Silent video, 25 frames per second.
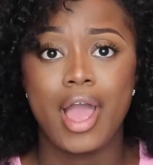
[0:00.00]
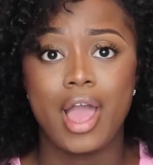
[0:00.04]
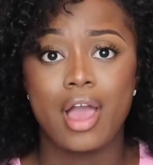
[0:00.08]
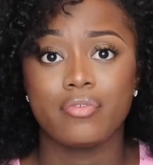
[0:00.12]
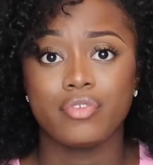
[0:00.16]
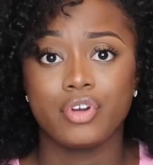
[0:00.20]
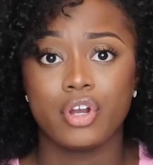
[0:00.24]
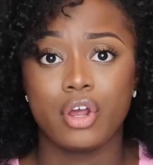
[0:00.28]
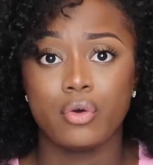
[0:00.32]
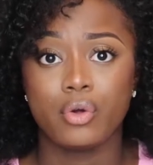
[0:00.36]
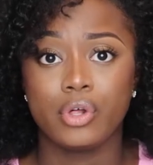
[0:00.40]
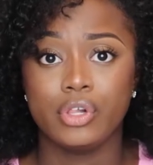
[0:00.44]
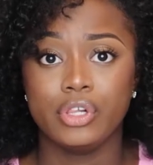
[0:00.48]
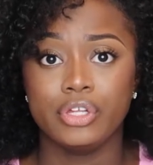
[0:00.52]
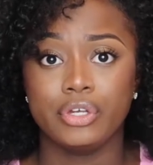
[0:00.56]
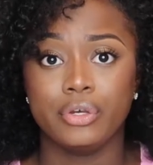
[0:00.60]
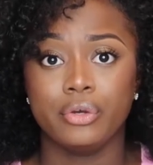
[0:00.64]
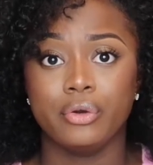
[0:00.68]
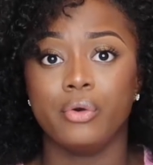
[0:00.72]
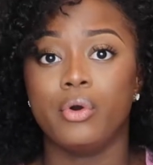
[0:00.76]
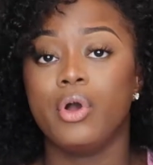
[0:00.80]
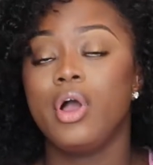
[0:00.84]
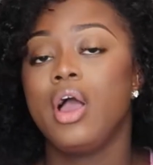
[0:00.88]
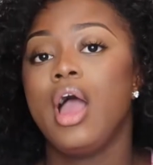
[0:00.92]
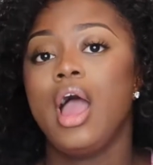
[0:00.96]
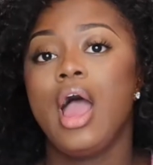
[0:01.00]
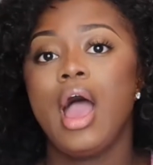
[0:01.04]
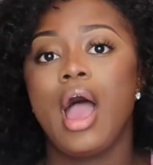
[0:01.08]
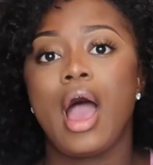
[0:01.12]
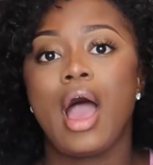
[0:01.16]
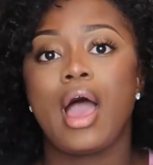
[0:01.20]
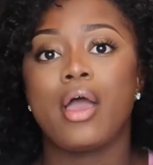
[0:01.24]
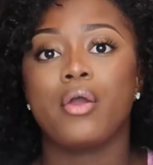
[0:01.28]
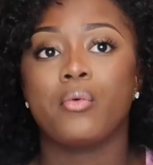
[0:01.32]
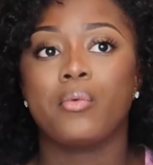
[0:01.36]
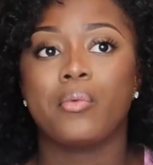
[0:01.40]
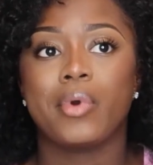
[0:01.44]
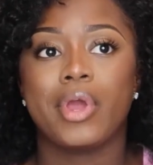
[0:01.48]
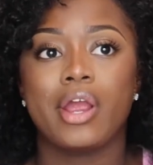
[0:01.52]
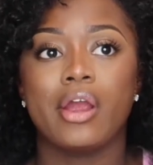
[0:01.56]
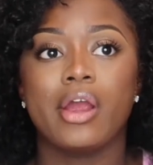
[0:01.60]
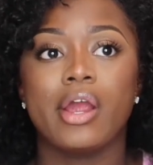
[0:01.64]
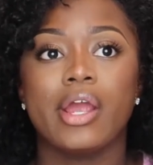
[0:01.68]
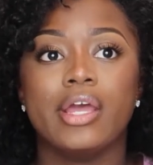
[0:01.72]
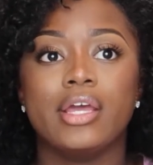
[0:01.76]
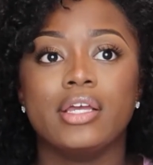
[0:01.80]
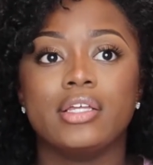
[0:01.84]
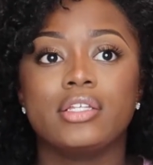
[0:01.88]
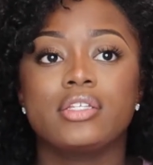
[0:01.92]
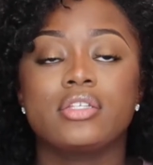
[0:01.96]
I have no clue. I wear
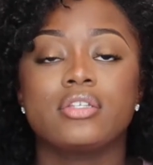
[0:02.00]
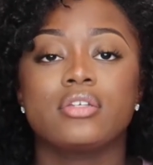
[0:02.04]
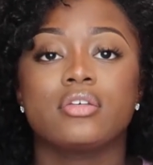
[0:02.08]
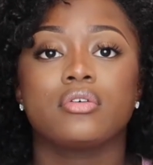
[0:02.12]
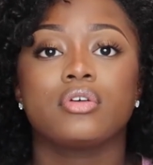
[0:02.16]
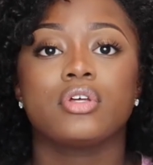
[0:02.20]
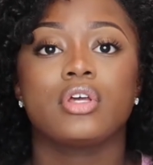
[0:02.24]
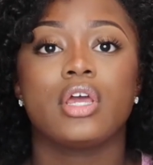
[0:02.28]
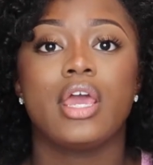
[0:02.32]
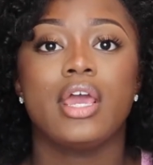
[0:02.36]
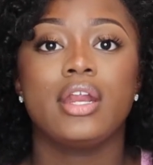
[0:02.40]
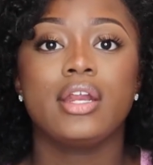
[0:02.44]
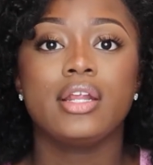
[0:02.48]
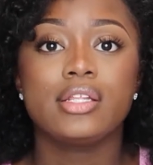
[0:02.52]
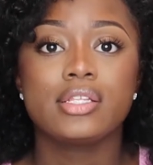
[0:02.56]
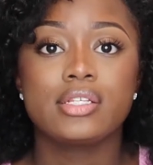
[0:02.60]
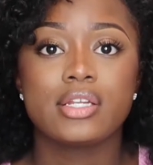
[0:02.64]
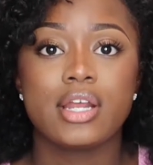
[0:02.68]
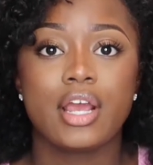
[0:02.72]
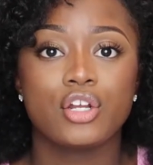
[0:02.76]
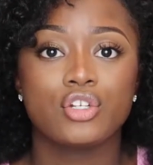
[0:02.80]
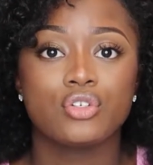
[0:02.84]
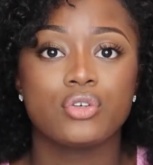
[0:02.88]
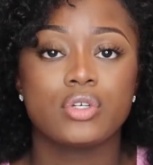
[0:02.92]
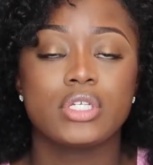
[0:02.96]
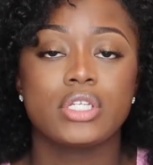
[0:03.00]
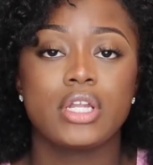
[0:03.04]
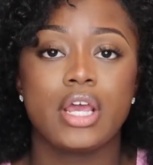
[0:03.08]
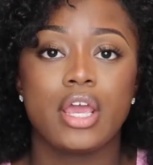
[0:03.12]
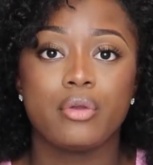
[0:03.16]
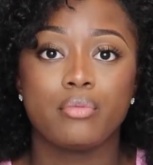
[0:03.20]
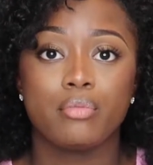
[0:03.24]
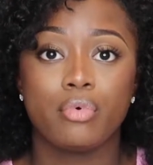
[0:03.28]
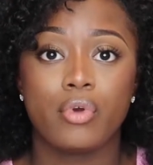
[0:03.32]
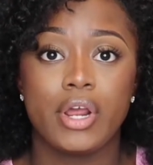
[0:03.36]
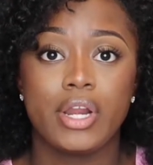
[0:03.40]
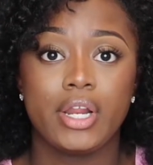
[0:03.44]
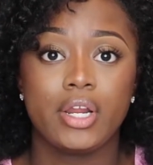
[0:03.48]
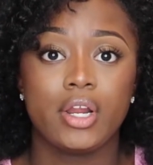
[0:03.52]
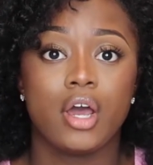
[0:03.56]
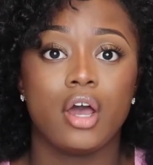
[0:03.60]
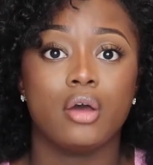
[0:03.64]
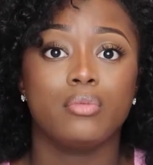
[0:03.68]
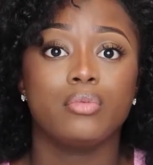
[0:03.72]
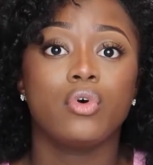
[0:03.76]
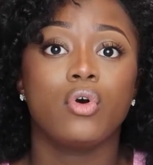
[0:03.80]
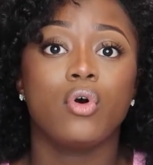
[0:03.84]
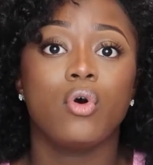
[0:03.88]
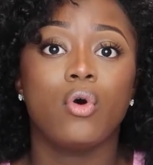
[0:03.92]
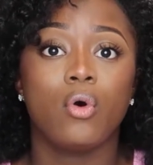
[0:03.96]
it in its natural state, braided
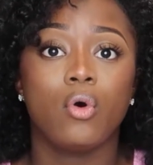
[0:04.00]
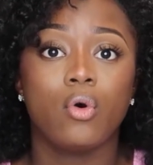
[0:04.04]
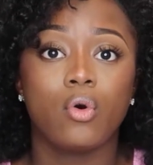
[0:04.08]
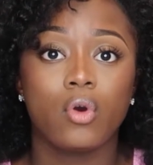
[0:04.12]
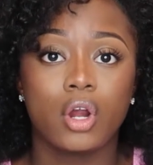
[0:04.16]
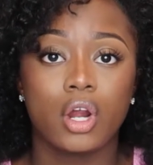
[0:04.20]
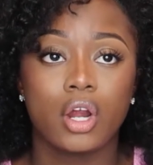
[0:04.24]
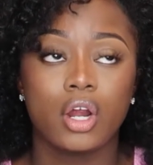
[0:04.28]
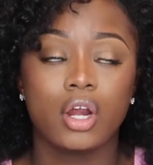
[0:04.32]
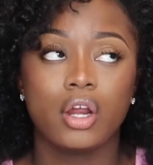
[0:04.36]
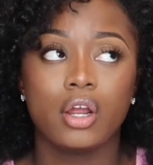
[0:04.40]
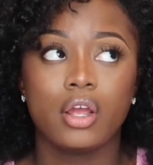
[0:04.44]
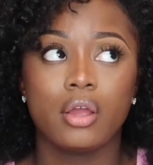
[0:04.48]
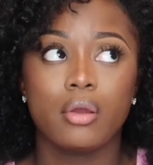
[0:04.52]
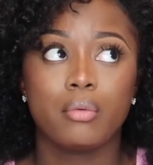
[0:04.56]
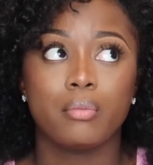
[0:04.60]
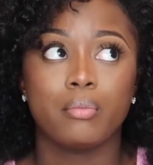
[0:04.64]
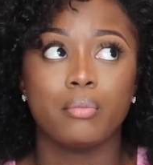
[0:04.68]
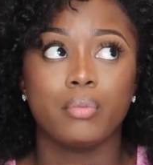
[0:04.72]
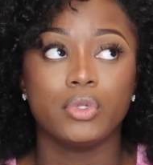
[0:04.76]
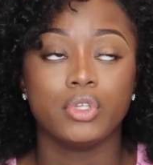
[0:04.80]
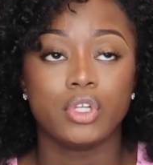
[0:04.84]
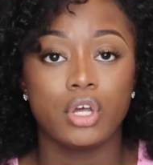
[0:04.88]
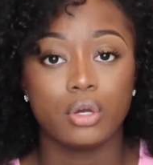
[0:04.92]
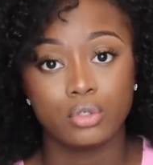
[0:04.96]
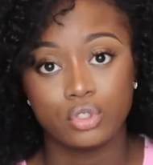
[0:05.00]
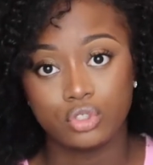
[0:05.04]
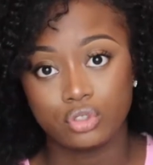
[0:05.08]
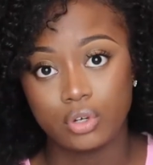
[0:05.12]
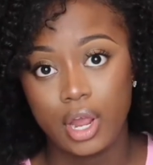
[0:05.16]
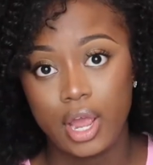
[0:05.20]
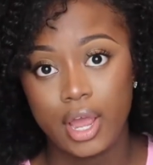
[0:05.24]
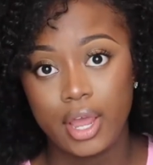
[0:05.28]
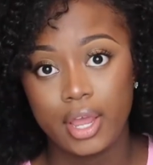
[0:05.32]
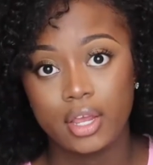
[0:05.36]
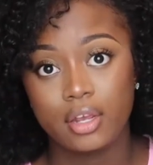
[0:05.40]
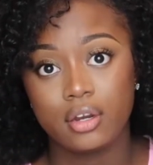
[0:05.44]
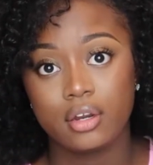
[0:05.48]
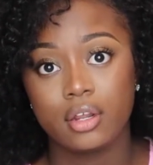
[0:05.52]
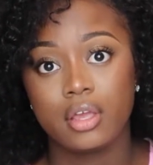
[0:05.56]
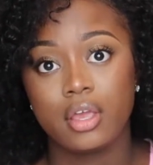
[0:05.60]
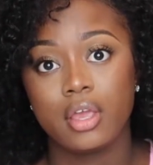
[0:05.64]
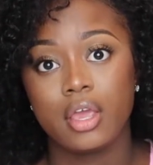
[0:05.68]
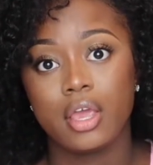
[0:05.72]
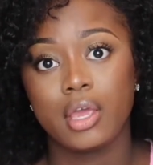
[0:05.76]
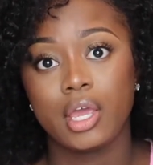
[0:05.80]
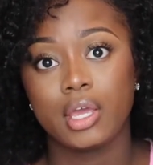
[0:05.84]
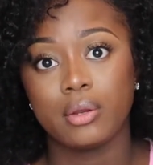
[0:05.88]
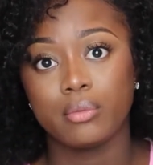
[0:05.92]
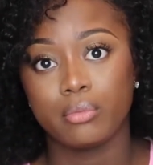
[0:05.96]
up, or blow dried
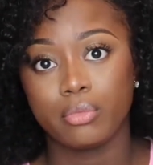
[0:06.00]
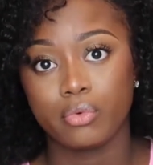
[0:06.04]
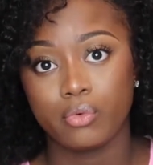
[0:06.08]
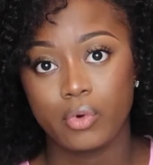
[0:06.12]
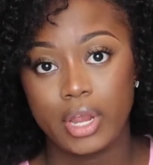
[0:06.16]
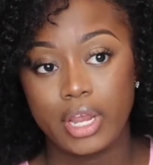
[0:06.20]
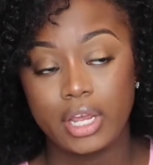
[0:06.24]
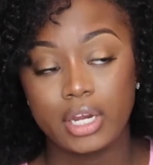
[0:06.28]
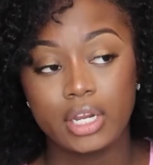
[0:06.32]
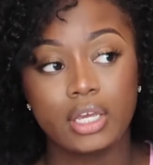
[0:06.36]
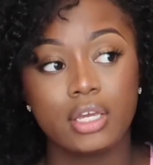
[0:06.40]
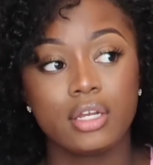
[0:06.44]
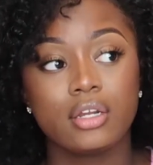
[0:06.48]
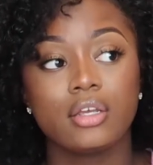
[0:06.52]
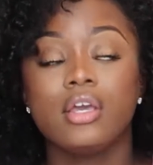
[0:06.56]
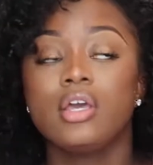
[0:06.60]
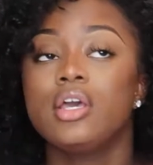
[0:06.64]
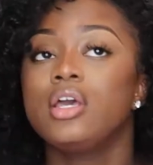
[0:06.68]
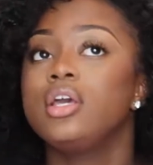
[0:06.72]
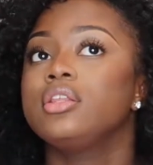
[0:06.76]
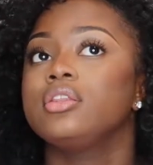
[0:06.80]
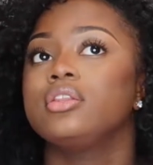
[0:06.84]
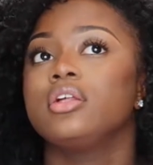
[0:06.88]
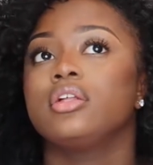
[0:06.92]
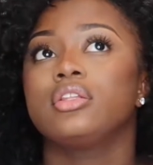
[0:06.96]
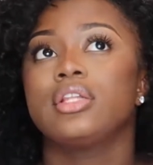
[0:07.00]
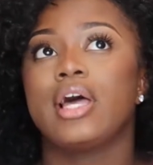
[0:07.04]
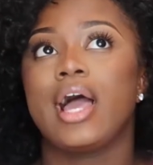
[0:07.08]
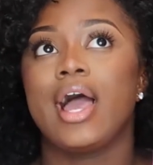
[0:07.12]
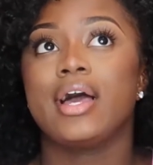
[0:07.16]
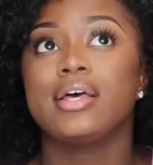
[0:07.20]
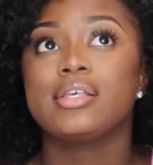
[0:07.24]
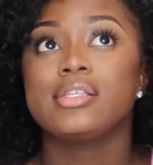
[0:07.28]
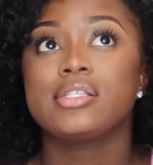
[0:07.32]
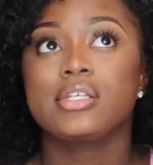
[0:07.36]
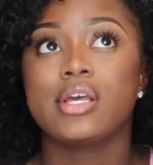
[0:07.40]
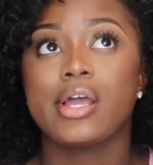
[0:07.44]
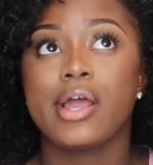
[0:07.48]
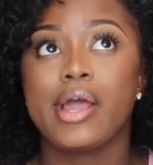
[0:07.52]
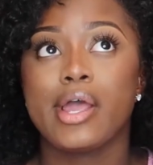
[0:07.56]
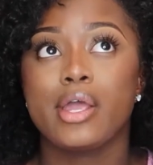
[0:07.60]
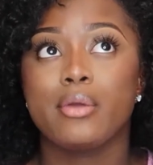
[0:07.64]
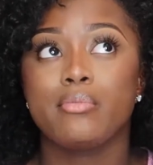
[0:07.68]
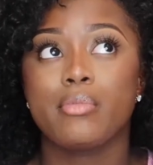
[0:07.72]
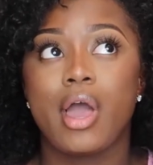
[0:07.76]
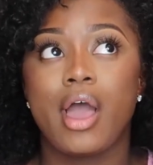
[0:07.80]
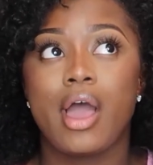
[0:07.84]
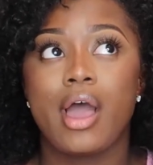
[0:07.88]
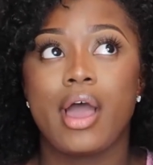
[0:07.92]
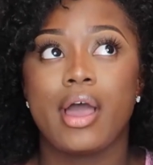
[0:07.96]
and braided. The last
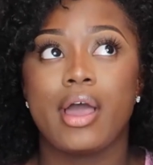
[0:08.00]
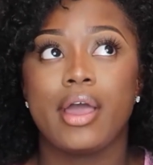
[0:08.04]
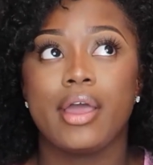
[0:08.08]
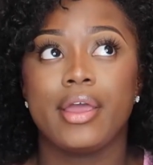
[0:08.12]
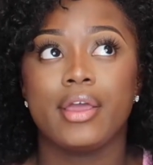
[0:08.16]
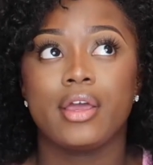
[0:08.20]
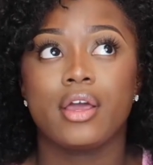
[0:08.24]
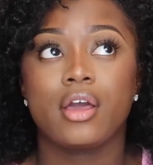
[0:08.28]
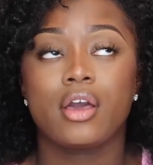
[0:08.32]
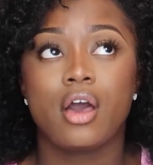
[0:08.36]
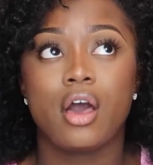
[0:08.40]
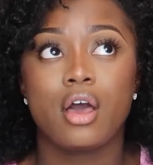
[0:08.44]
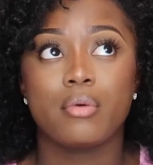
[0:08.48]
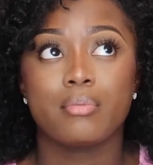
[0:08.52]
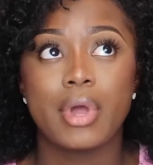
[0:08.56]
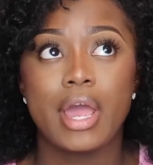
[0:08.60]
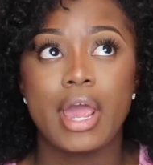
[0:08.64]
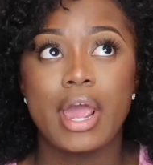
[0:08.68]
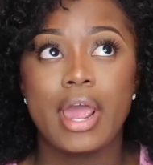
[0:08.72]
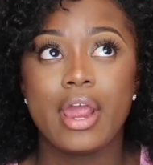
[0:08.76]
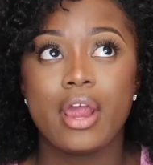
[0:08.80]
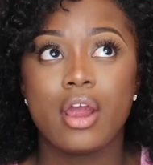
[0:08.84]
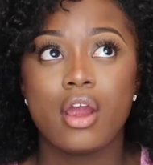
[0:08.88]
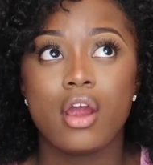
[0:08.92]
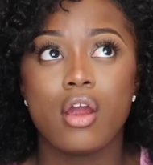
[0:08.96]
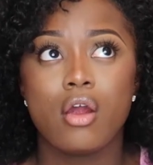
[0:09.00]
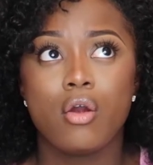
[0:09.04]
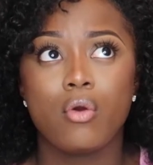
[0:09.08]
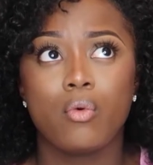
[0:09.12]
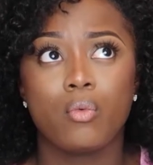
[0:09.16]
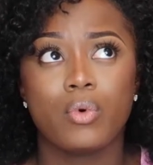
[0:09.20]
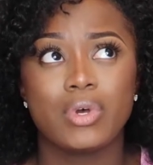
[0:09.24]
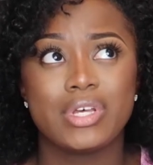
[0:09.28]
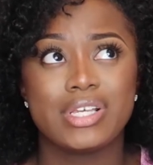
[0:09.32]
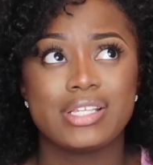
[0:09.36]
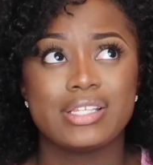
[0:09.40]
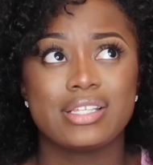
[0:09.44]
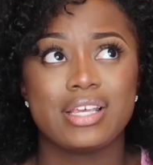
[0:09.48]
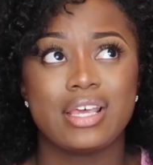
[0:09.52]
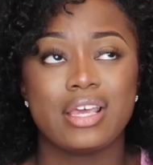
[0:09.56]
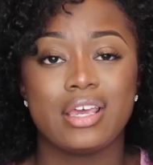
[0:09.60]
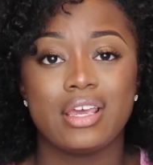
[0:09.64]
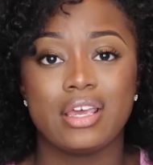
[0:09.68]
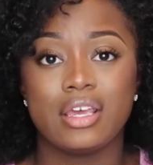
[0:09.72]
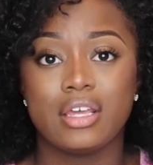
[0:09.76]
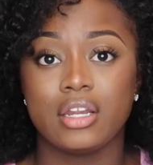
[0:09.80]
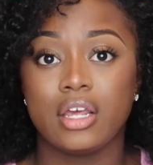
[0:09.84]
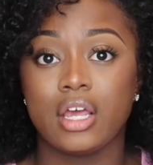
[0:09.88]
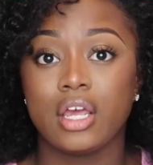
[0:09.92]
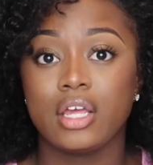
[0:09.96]
time I cut my hair was
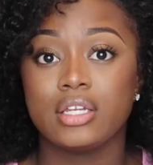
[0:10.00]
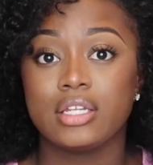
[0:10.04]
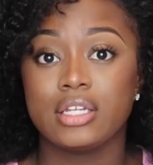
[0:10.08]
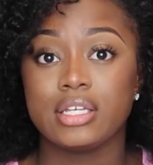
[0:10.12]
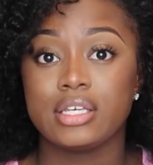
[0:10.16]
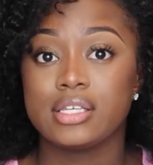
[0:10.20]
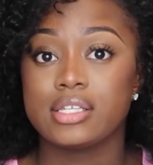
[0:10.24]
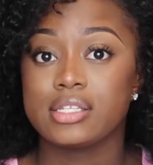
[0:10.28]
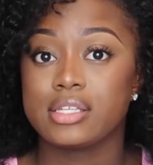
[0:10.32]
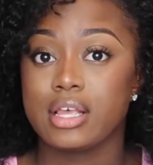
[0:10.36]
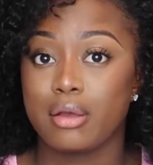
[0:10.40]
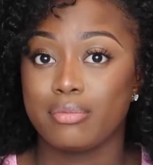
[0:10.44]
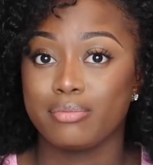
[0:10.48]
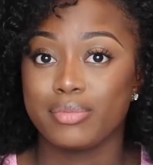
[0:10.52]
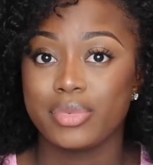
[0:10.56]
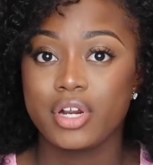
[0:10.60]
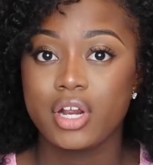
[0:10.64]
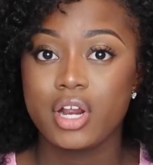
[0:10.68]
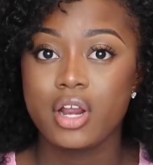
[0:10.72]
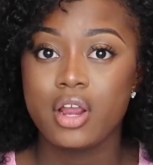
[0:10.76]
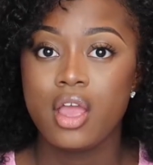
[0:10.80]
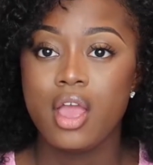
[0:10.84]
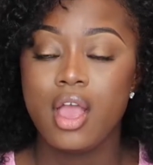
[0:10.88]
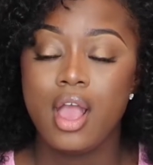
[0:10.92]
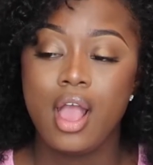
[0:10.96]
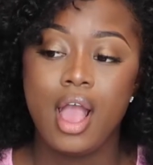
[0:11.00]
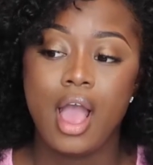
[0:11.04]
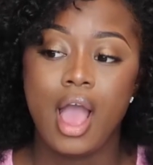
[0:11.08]
in December.